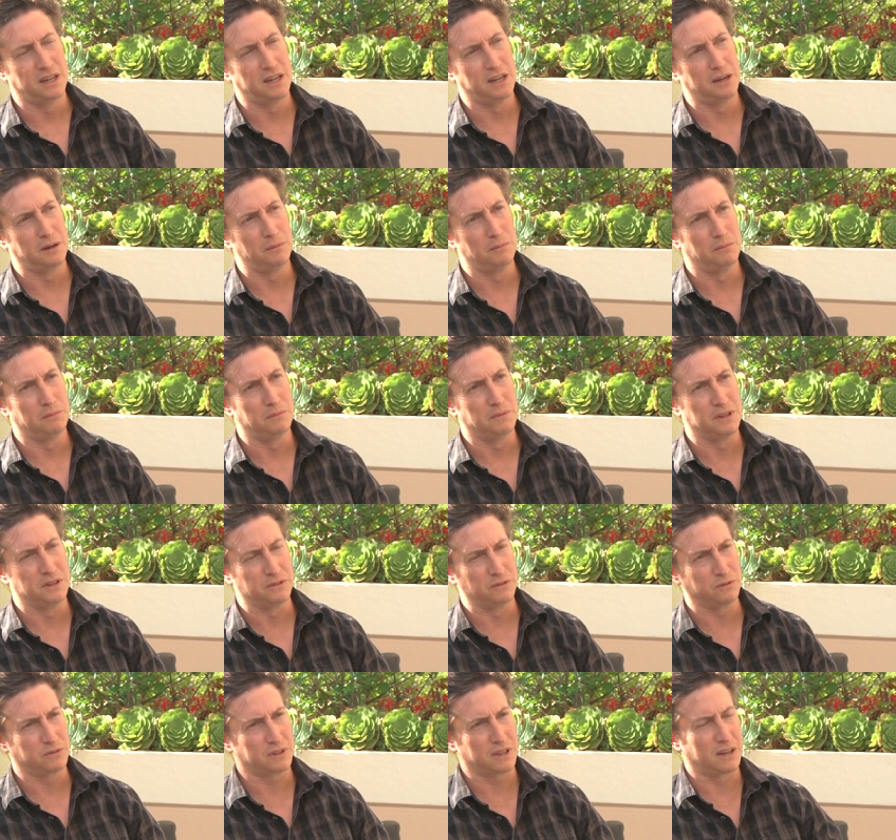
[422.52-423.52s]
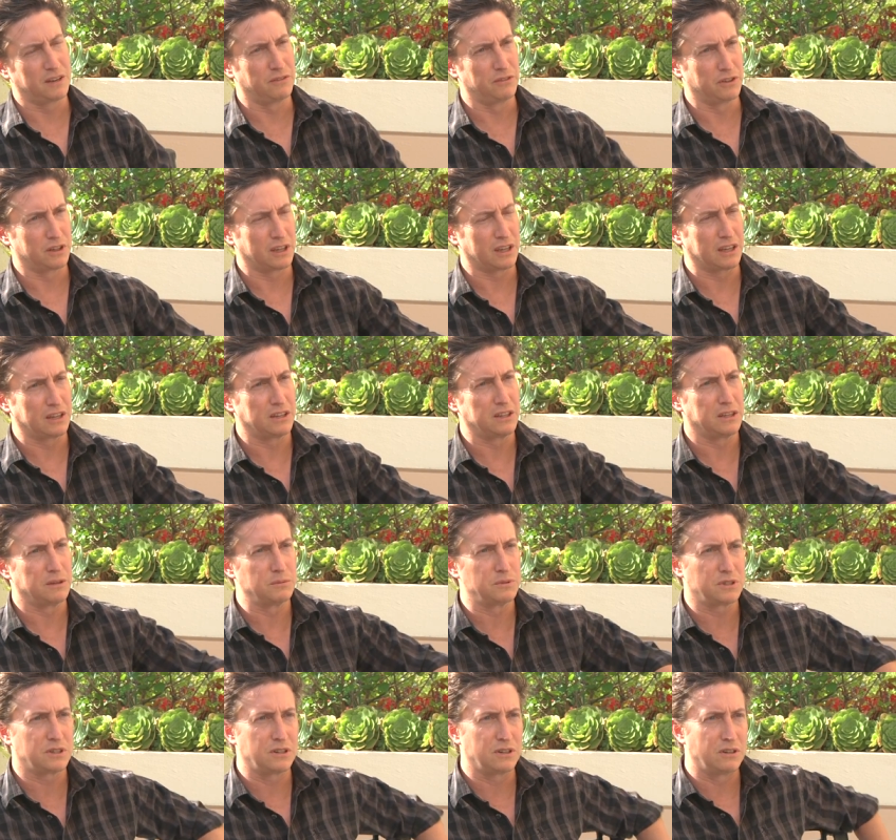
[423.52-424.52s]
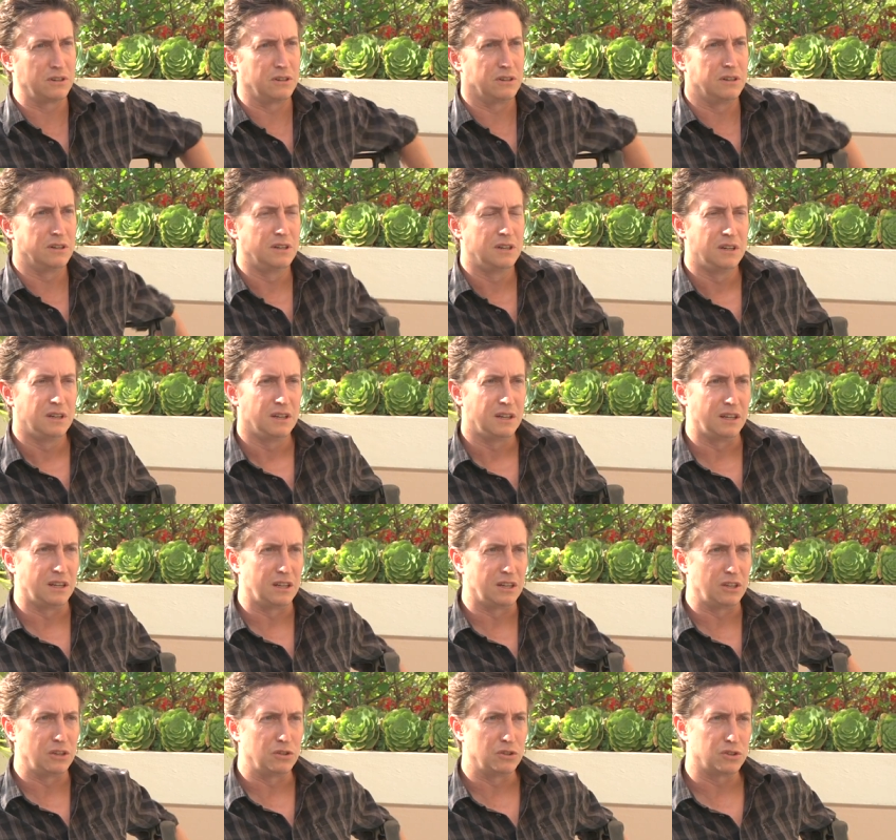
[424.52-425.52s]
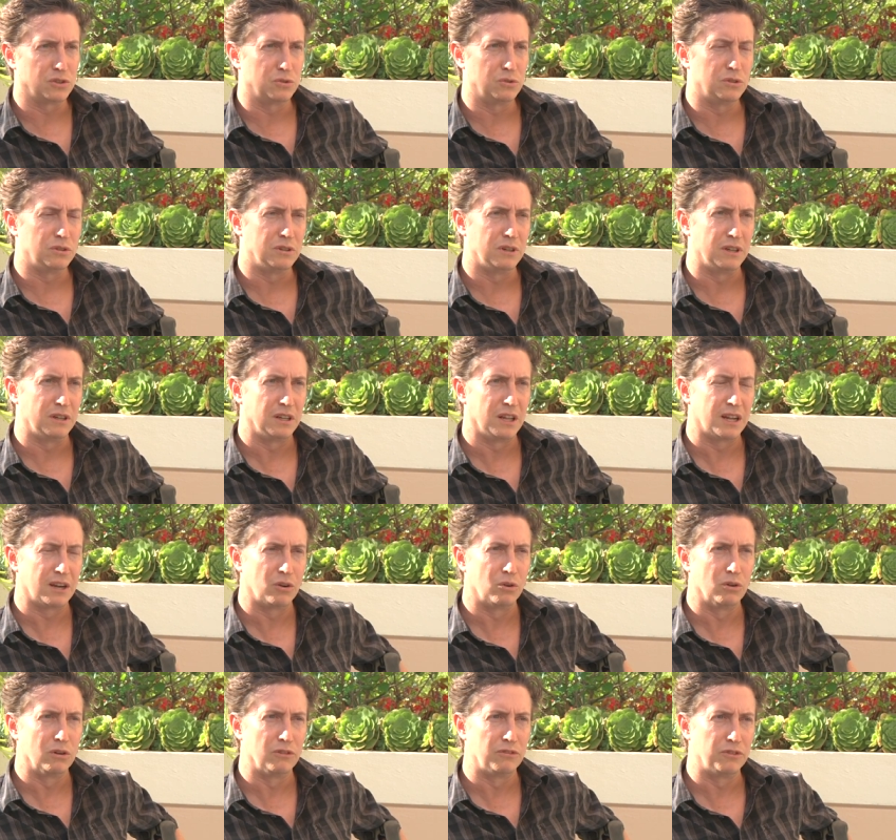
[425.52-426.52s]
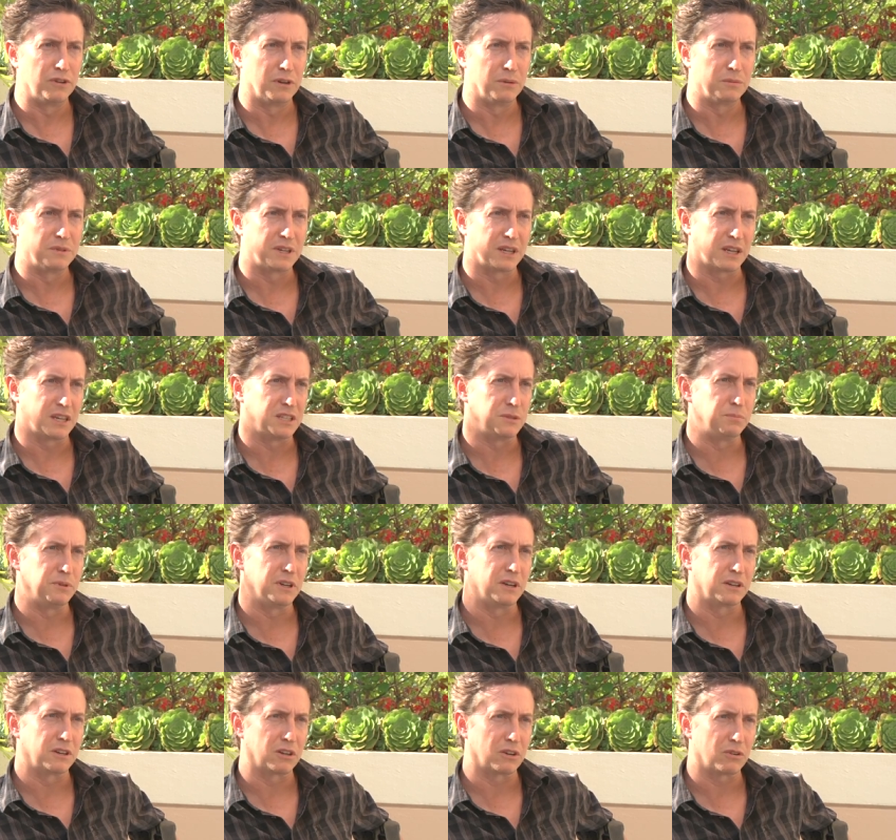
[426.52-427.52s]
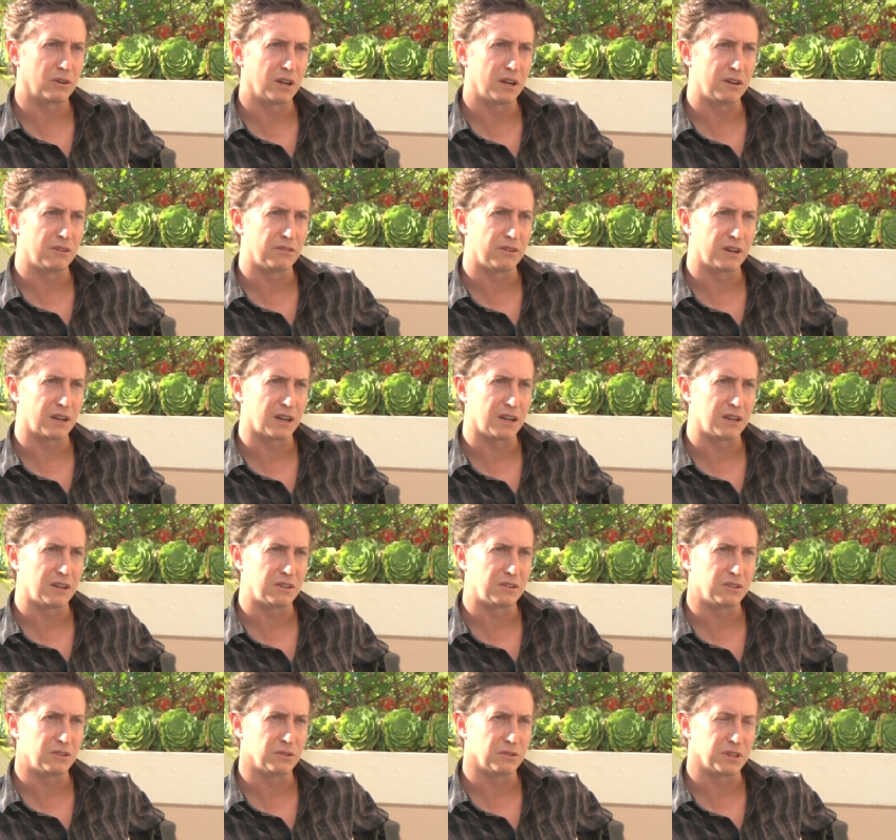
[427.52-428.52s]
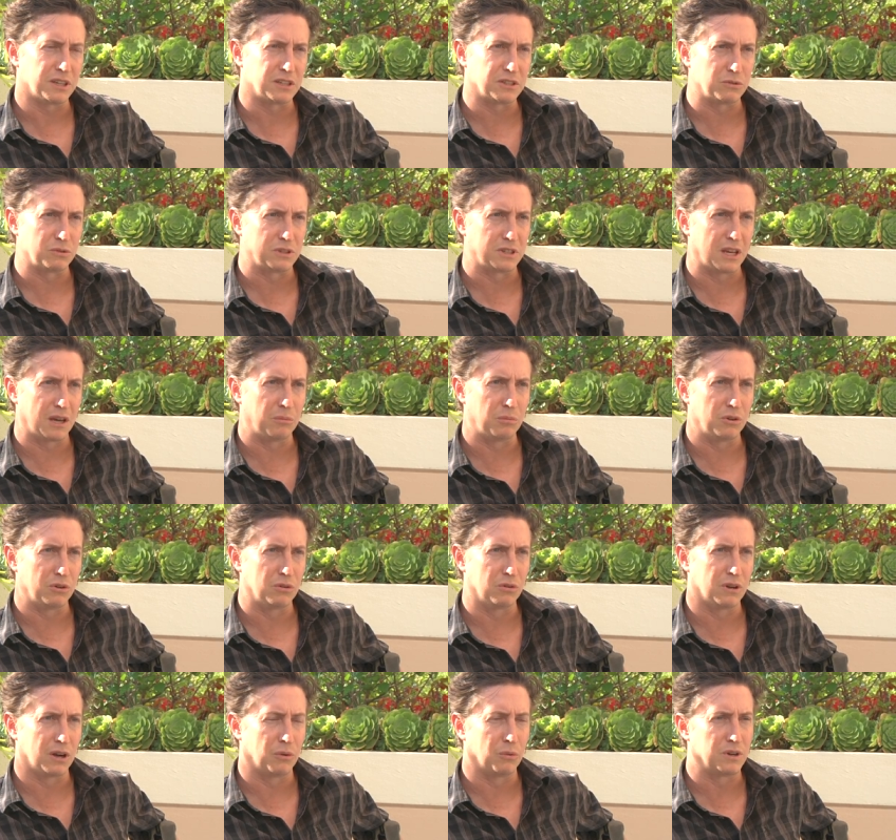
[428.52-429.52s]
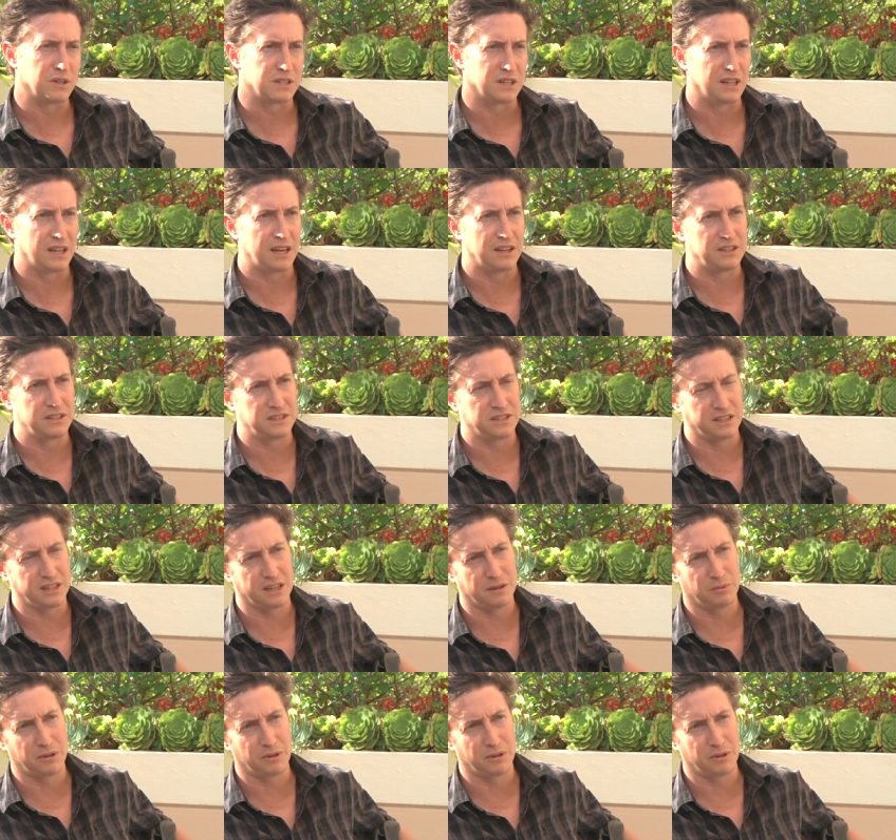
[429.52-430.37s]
um, and kind of looking into the obscure and unusual, and a lot of horror films like I Spit on Your Grave I got into, things that were taboo and I wasn't allowed to see.